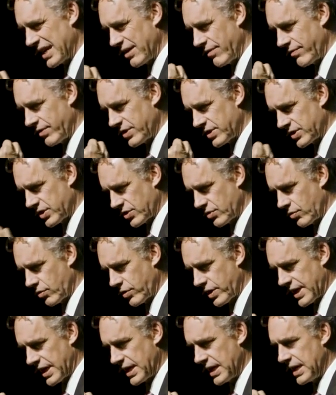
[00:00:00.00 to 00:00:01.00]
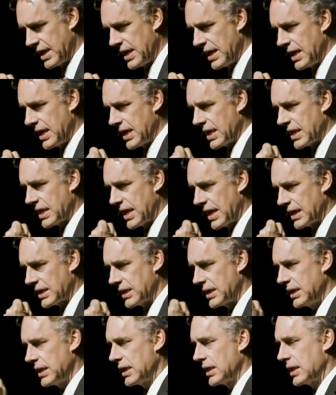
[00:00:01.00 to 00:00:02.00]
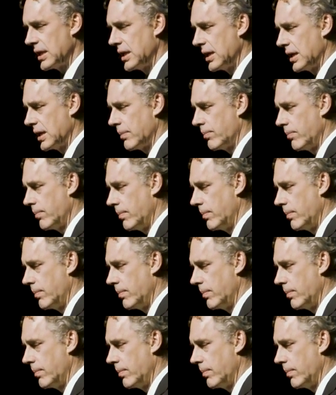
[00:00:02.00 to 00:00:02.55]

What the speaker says: of the story that the